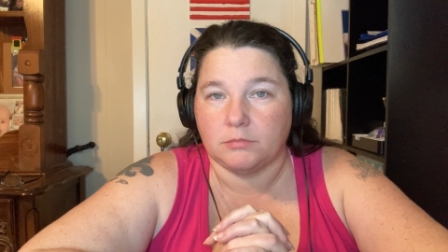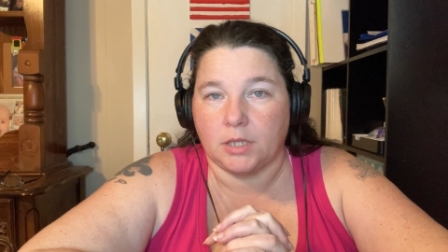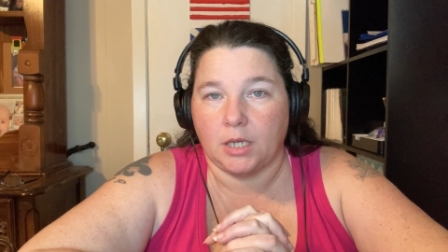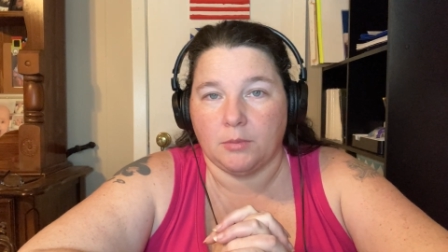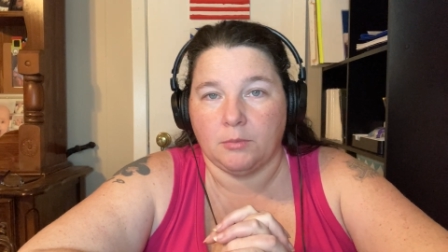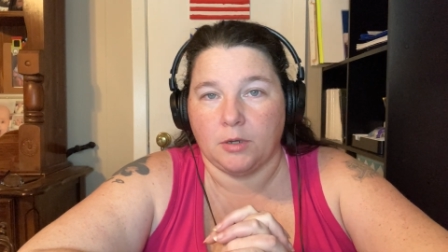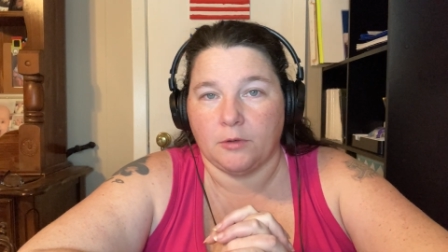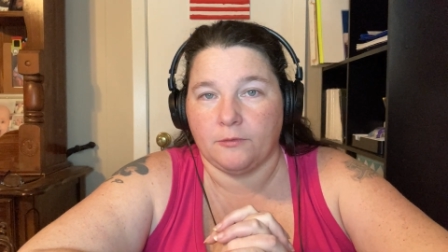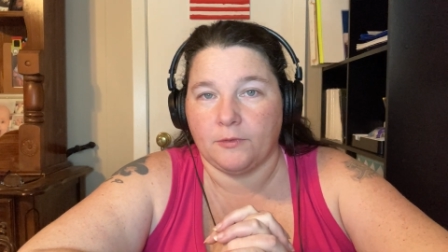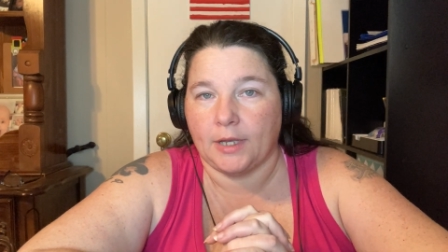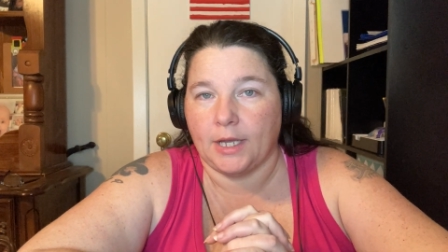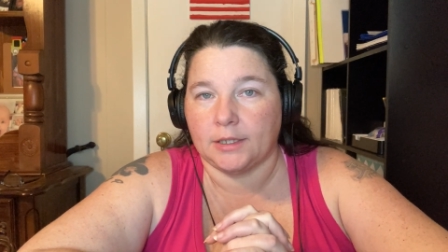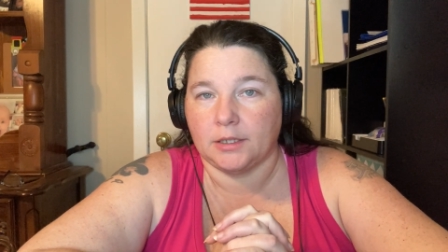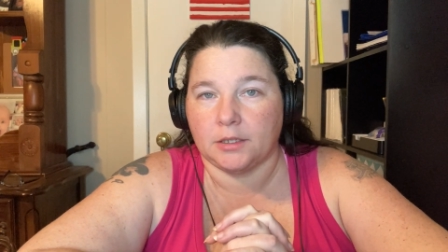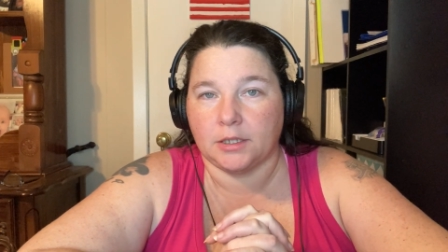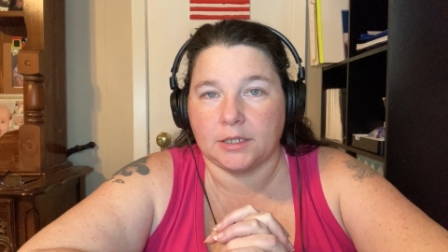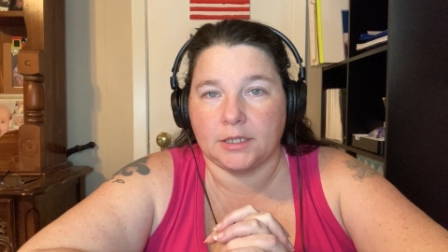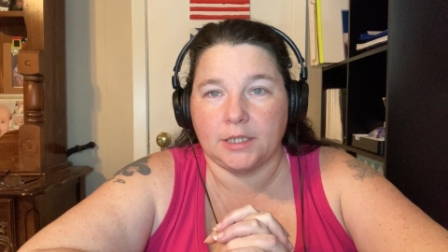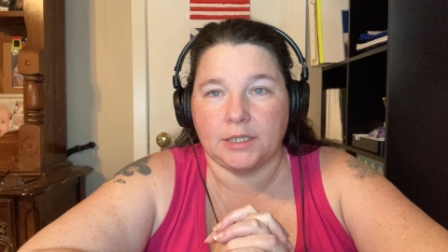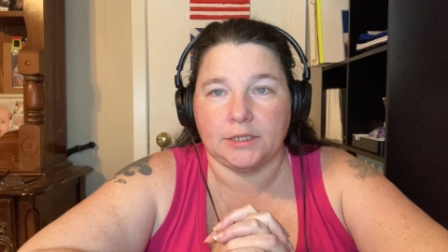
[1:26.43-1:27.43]
I'm a fan
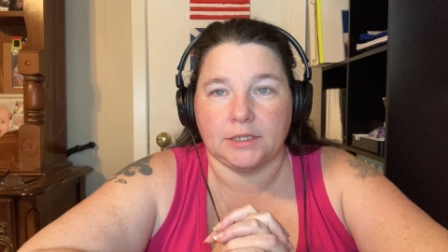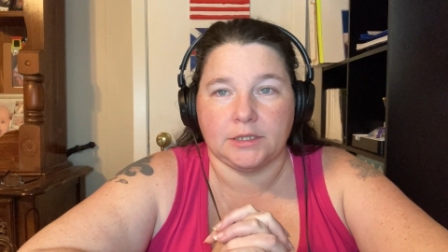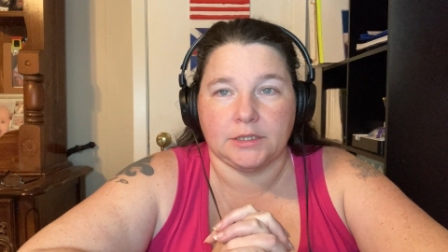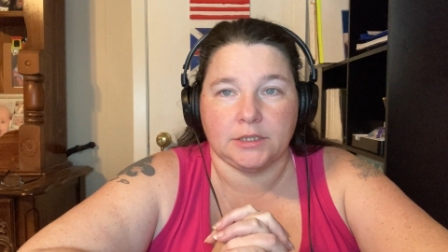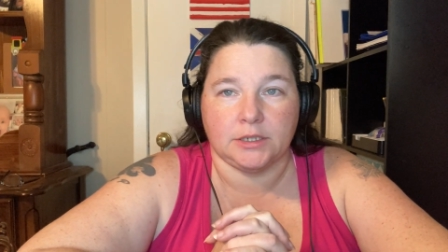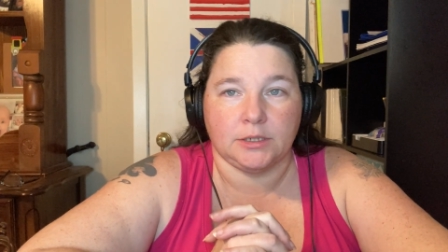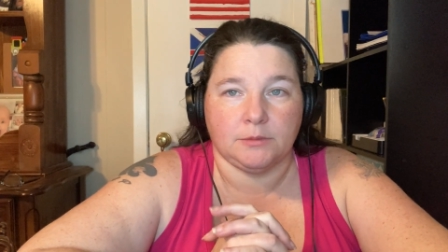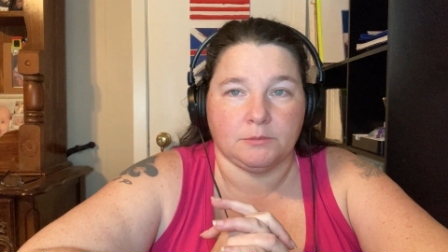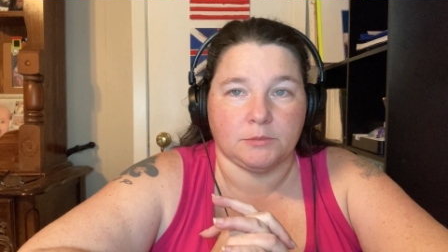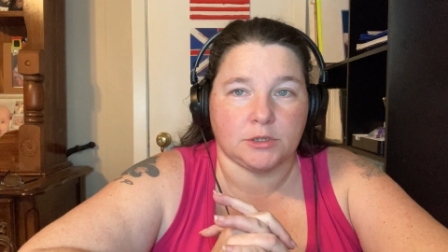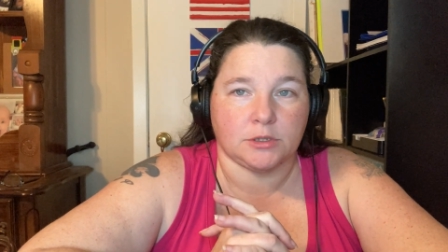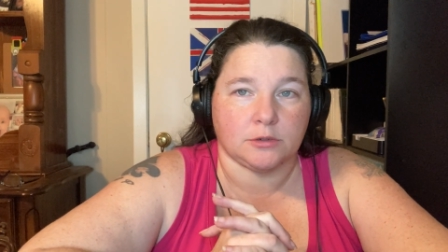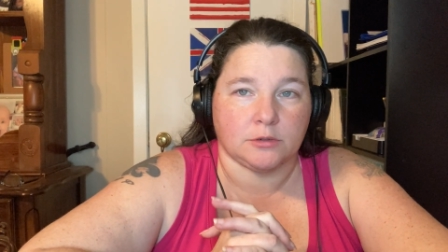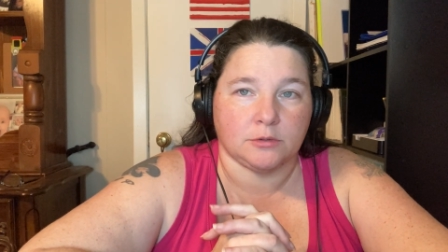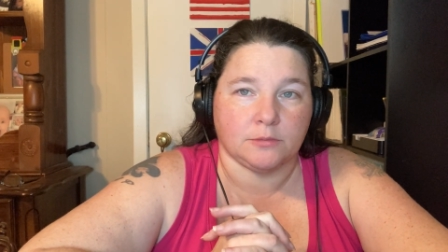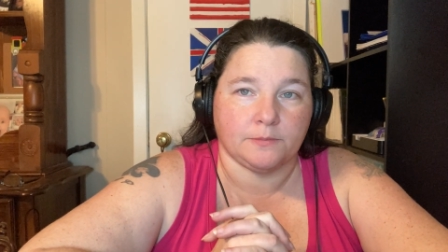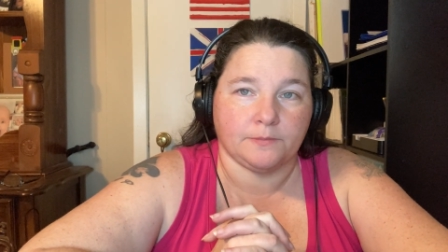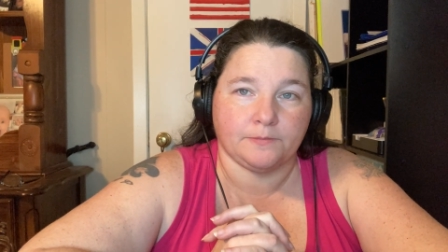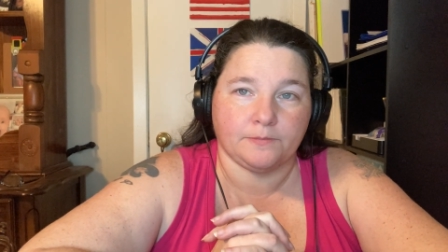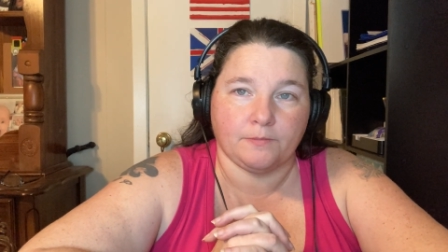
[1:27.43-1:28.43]
of the kitty team,
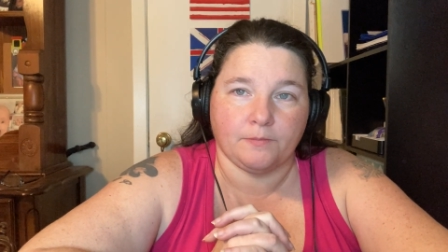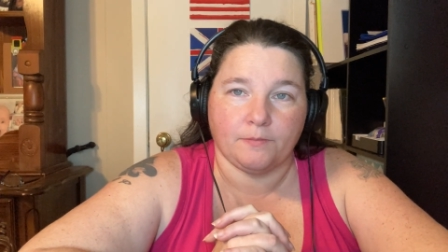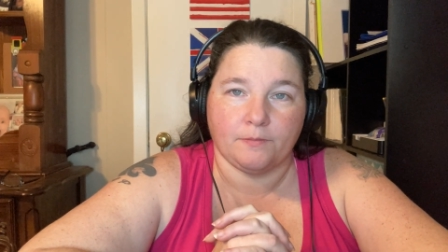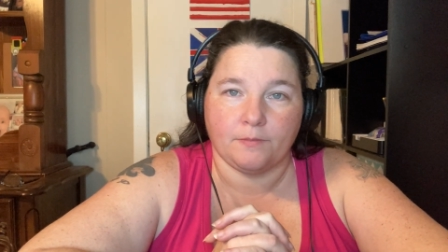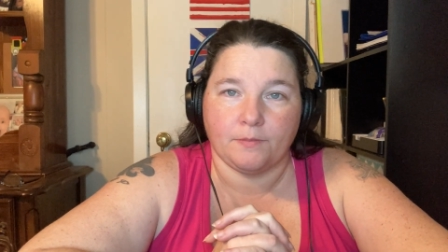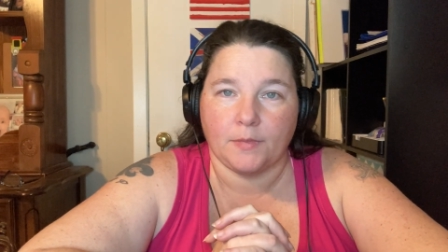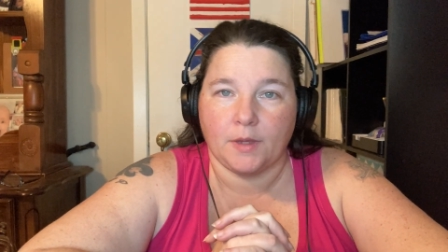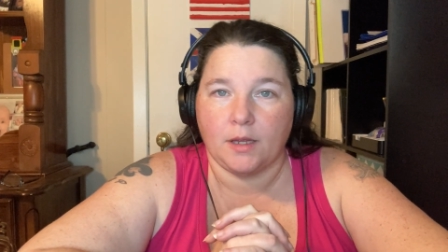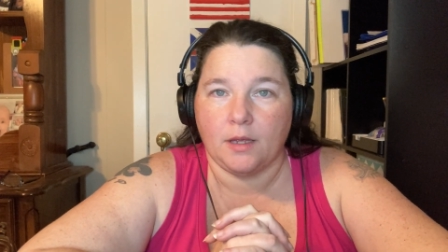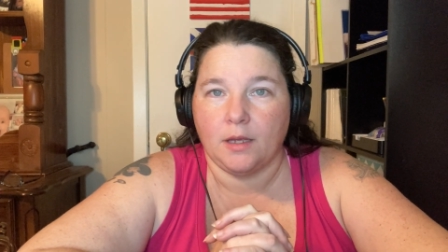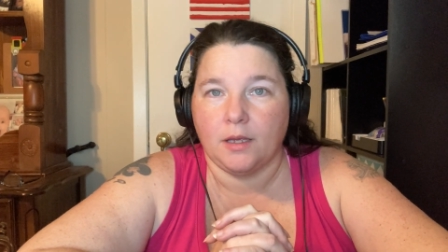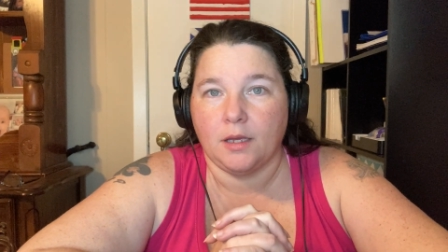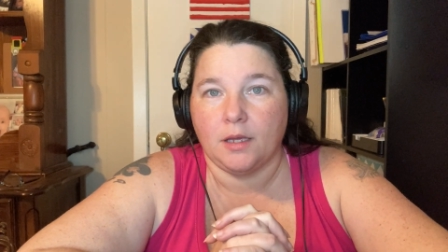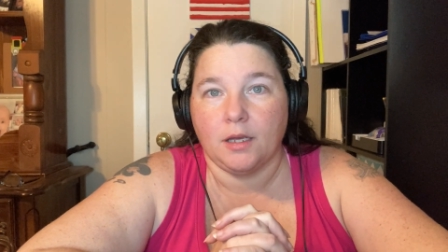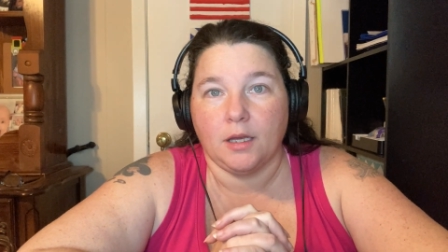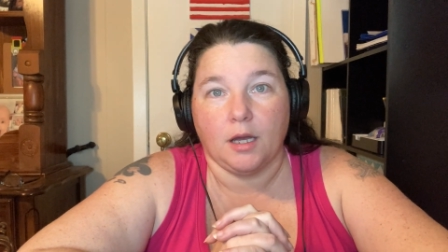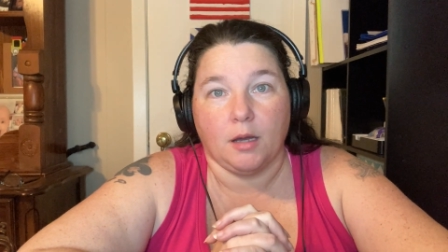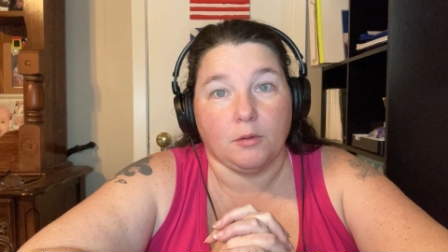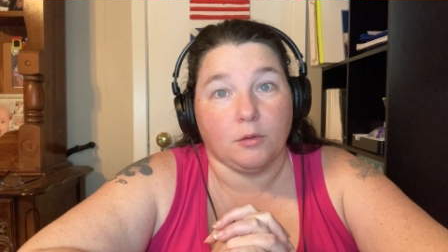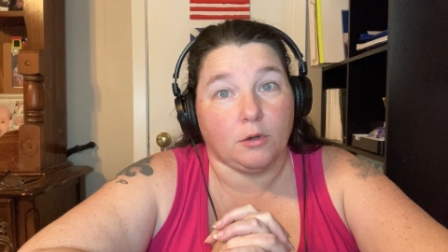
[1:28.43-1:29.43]
so
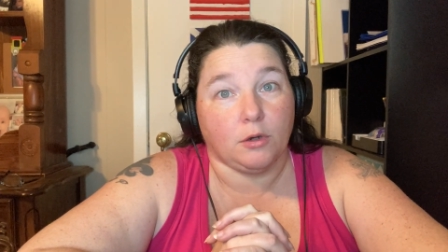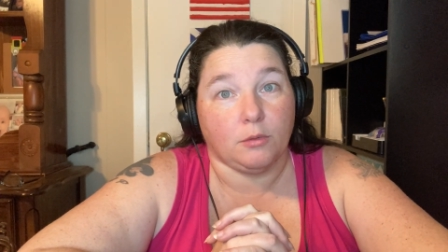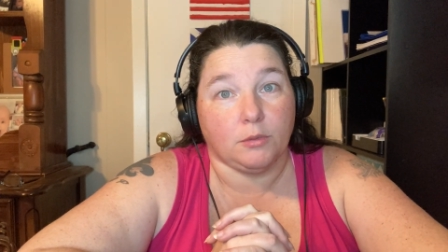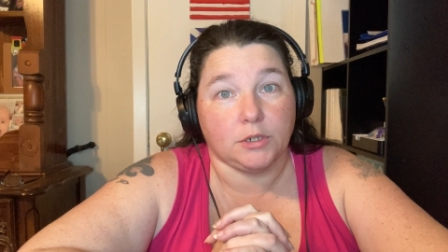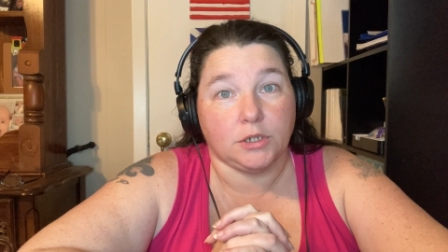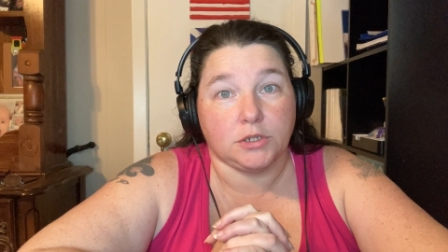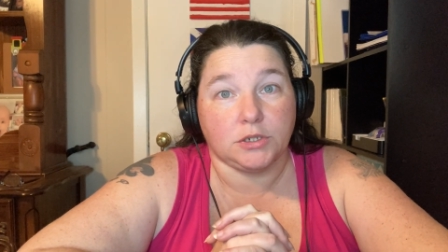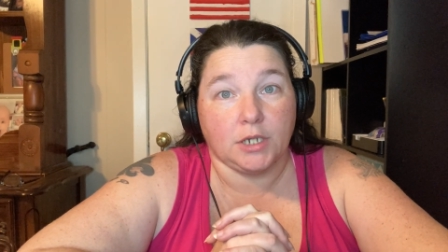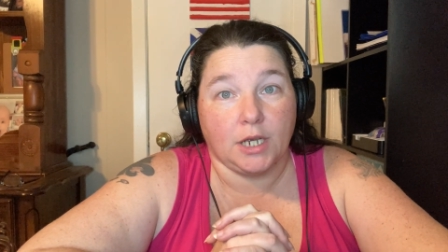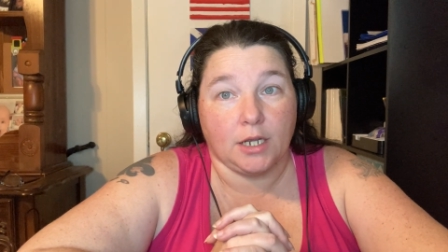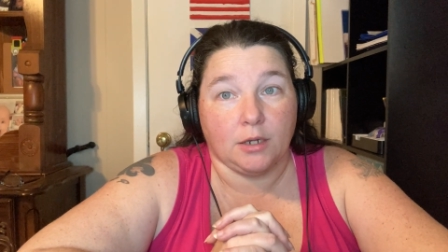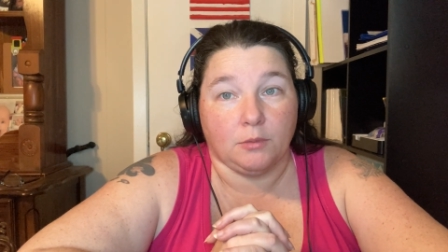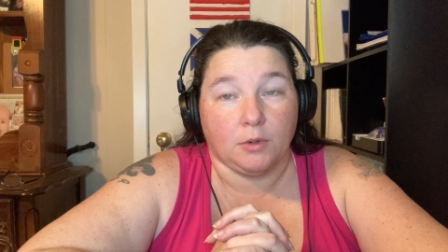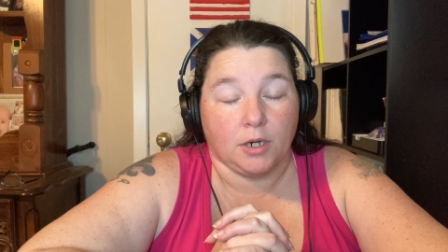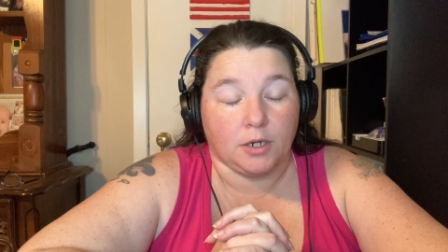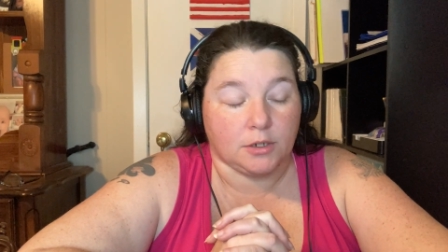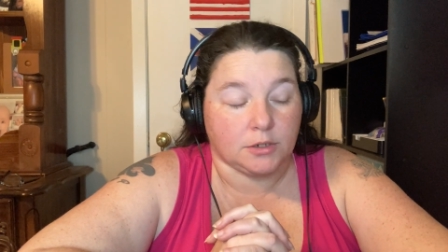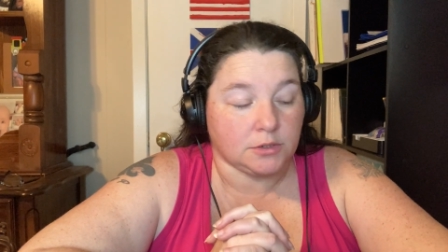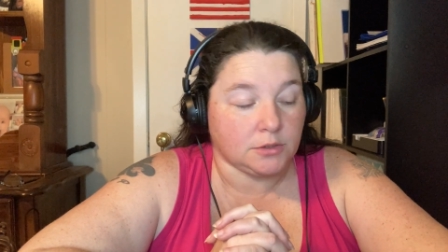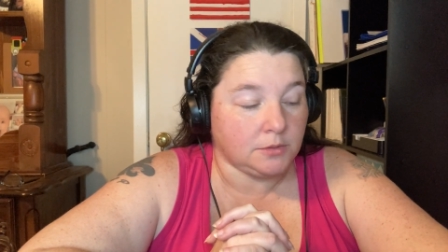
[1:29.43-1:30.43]
I'm going with
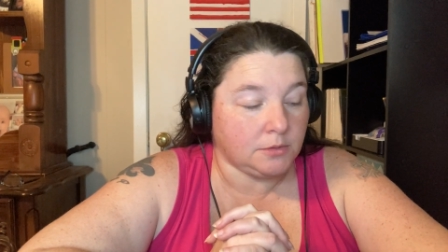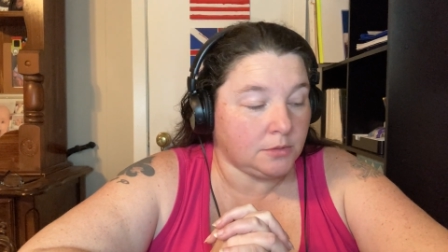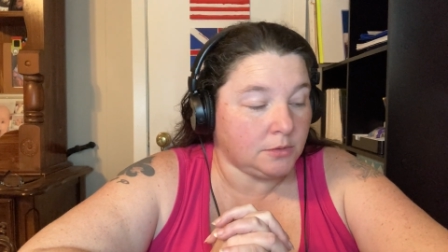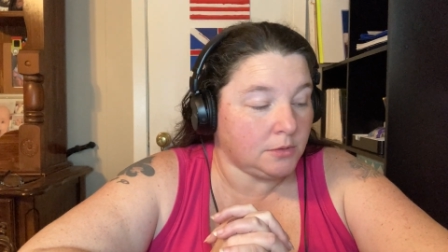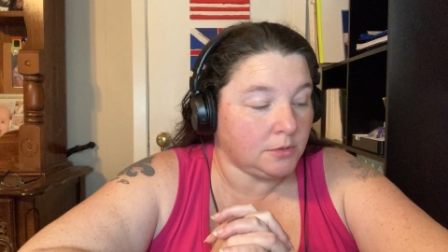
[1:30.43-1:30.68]
Jaguars.